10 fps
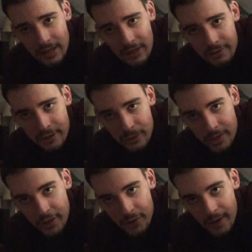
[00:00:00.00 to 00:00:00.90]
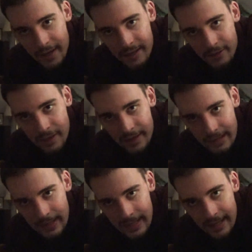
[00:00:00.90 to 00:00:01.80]
there's no year on it or anything
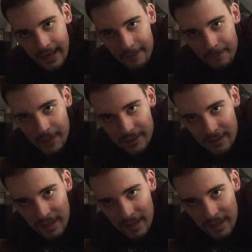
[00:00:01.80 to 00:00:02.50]
like that, but